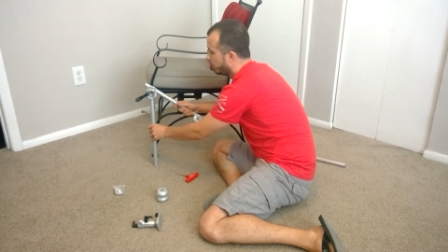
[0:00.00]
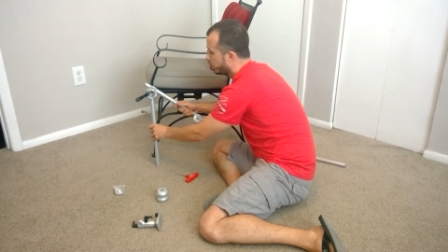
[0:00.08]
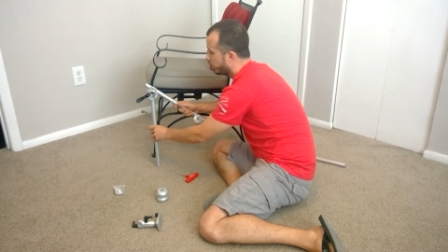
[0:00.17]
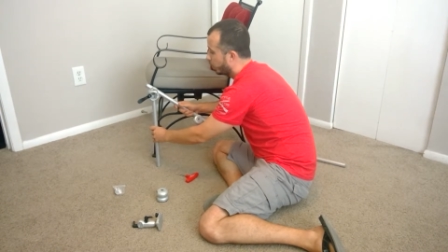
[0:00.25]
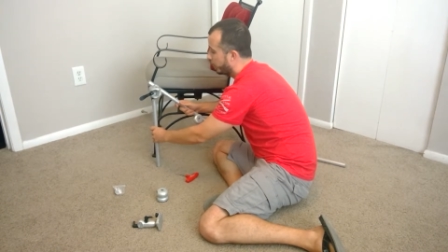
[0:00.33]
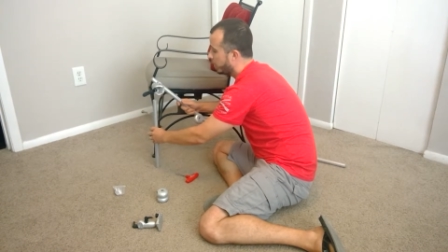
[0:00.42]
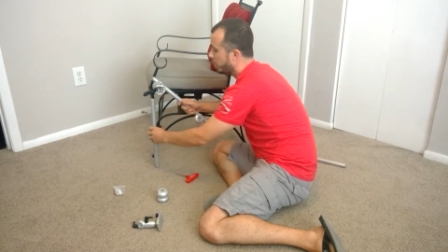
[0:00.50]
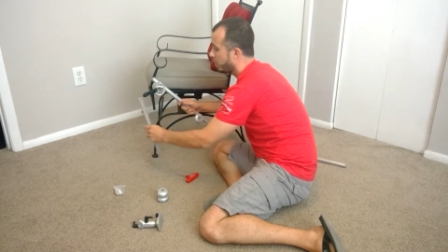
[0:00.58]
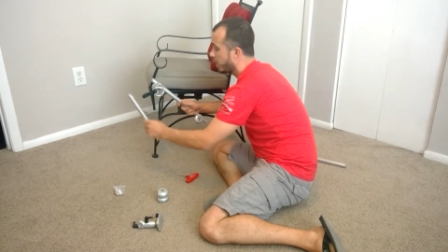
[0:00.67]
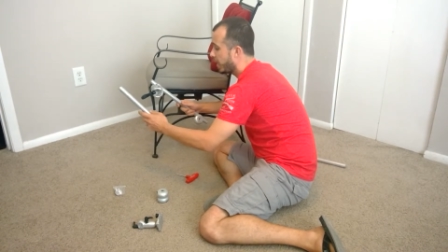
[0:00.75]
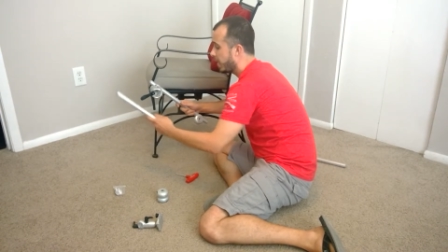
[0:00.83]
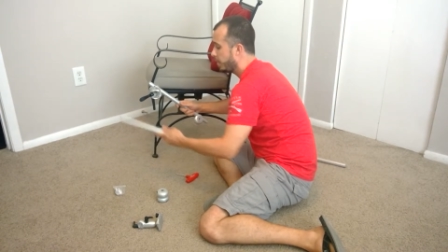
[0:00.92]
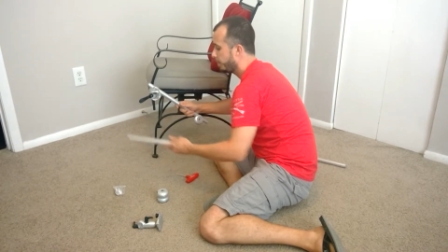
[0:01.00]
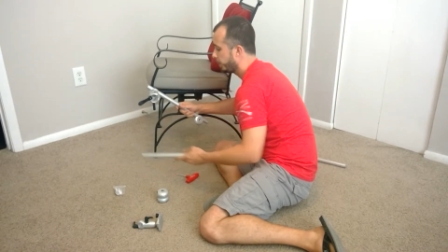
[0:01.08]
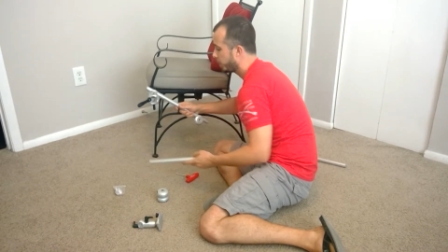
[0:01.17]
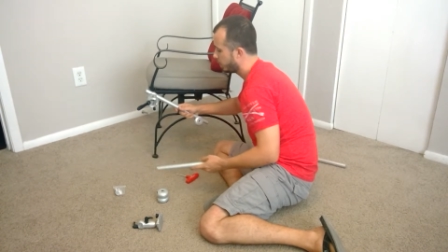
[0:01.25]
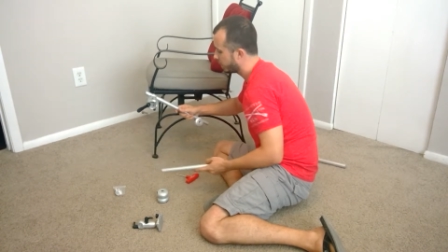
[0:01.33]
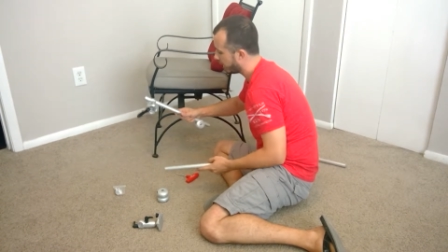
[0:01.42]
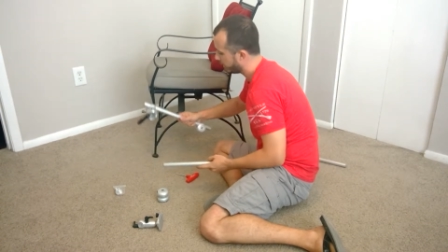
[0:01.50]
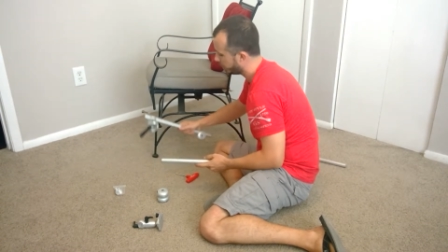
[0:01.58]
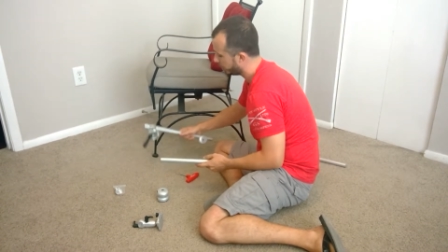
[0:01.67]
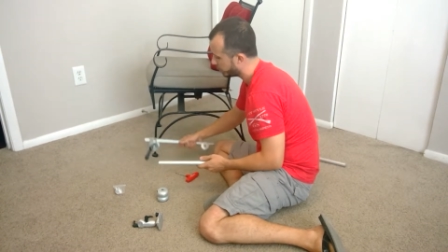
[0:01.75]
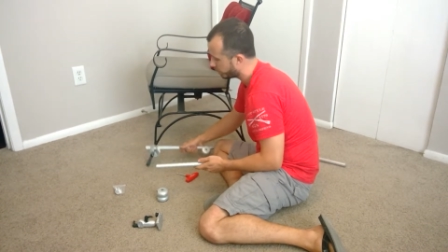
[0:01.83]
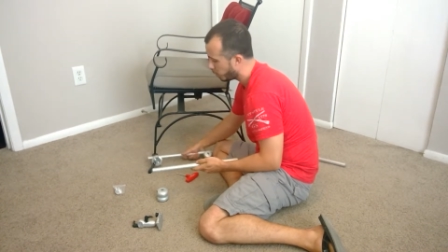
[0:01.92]
So within your kit, there's
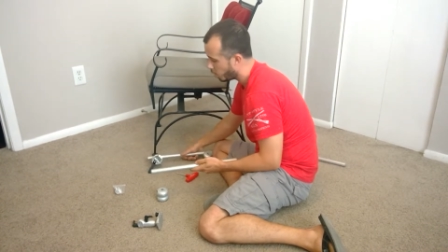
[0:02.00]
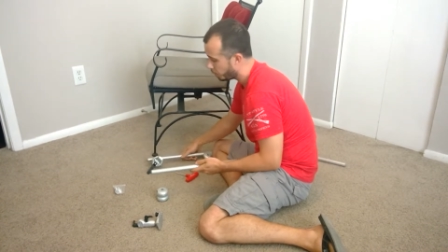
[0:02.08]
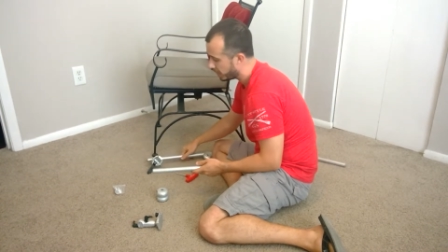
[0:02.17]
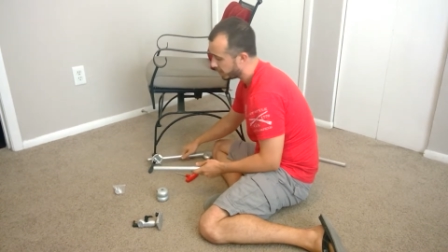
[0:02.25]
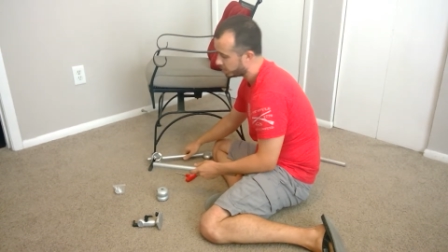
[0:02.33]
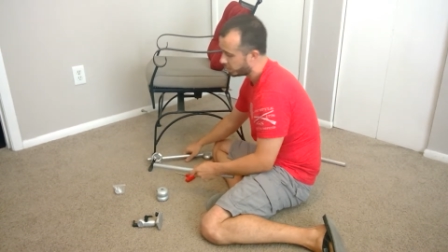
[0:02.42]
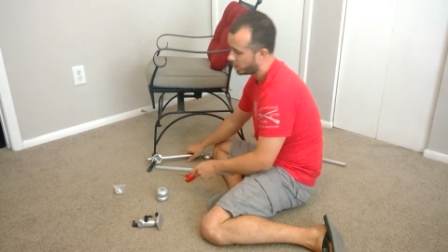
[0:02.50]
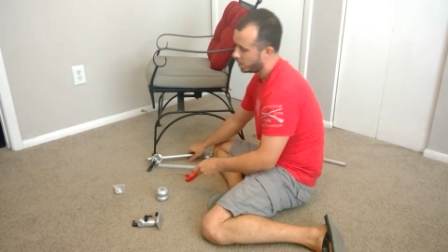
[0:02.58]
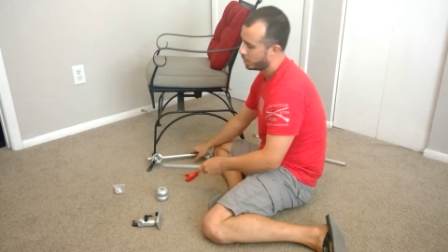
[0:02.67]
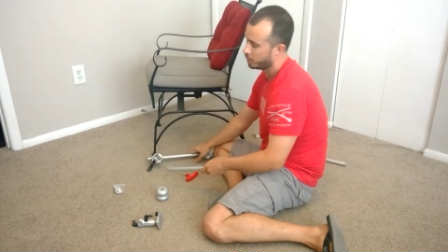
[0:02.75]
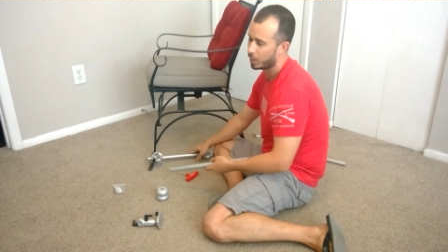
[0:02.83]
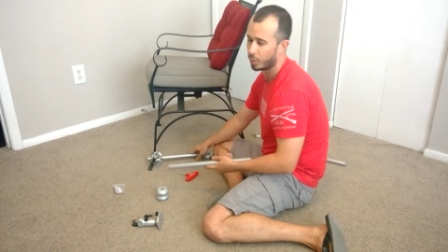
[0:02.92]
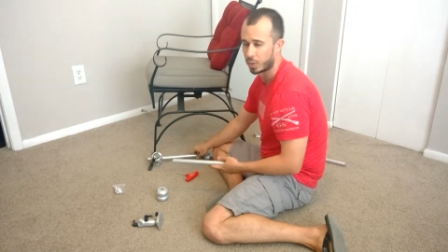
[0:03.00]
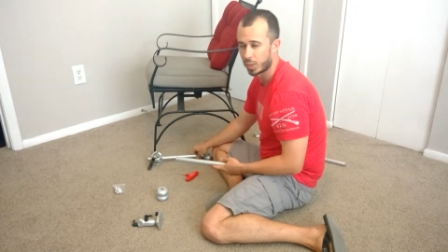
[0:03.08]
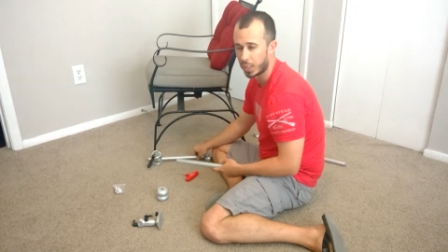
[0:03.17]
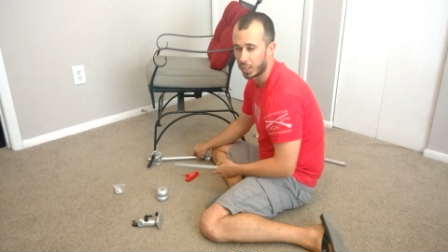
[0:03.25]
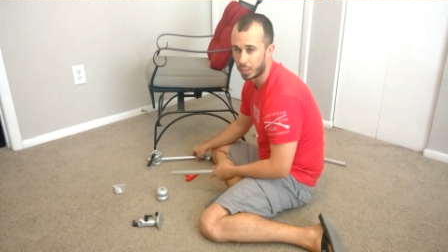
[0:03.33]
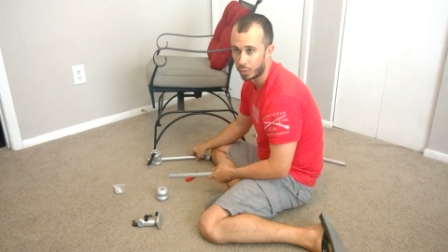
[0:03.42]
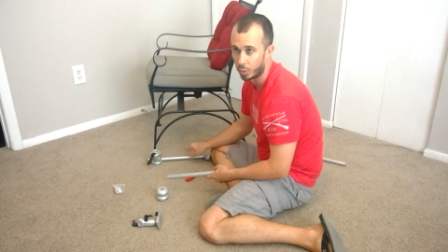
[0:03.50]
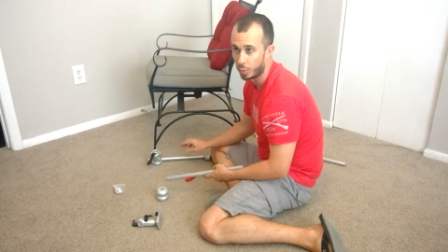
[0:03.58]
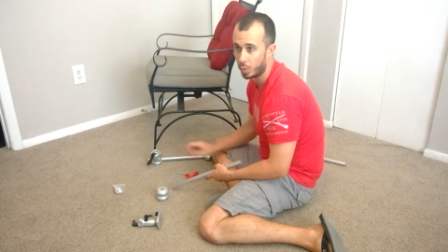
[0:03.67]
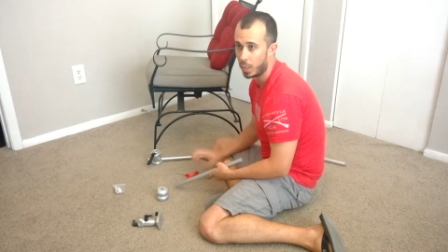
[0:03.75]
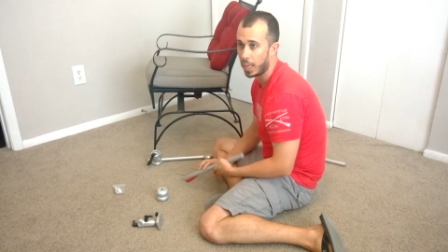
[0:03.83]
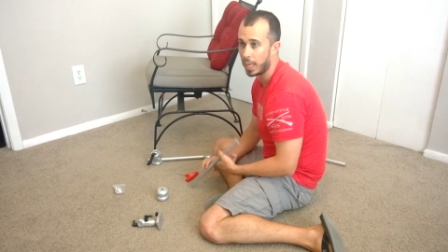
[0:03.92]
actually a small piece that looks like a
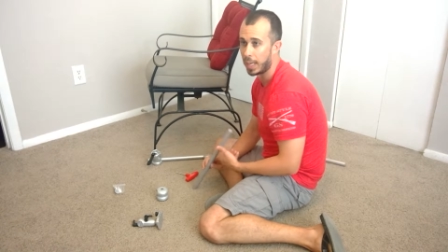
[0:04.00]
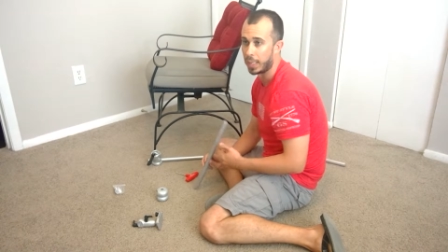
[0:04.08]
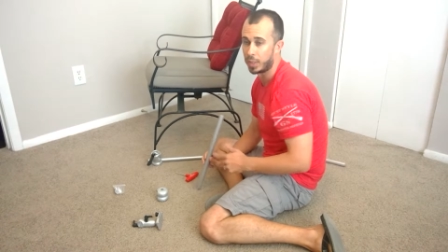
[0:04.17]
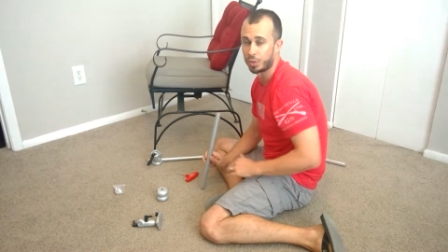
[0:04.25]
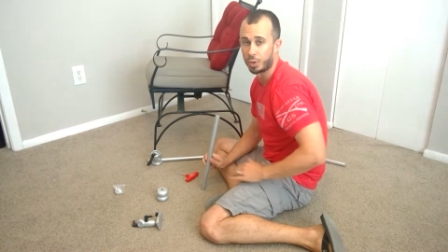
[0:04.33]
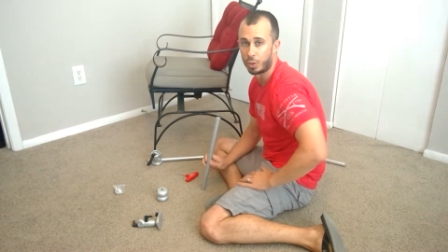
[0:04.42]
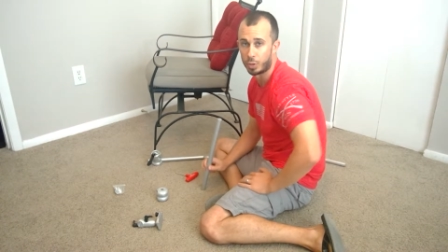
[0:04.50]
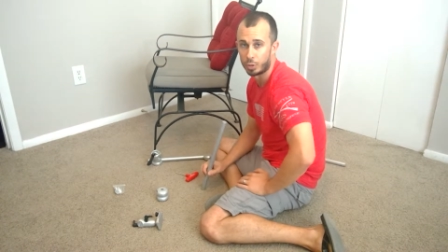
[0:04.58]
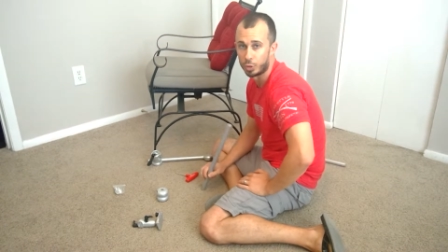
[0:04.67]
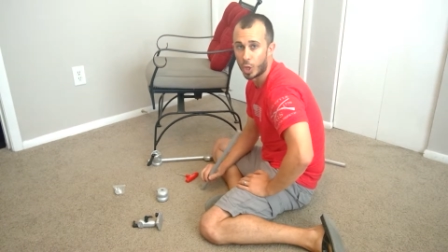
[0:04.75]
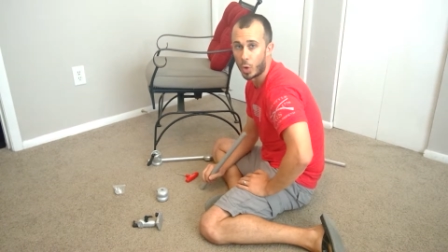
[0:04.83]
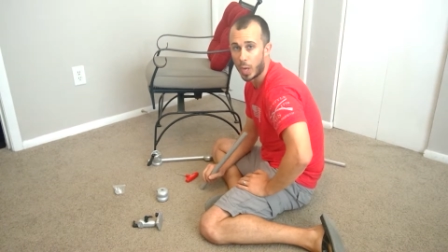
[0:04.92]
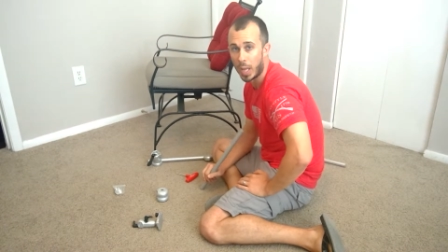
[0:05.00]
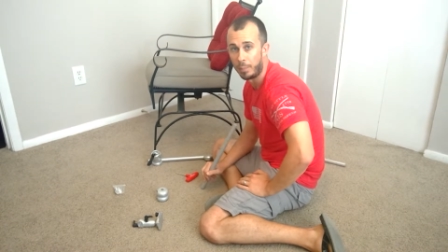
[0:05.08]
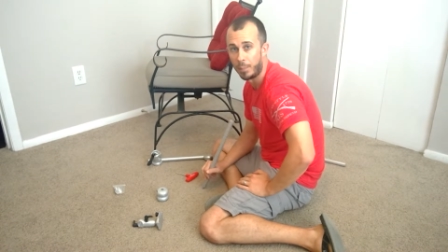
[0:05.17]
little circular donut.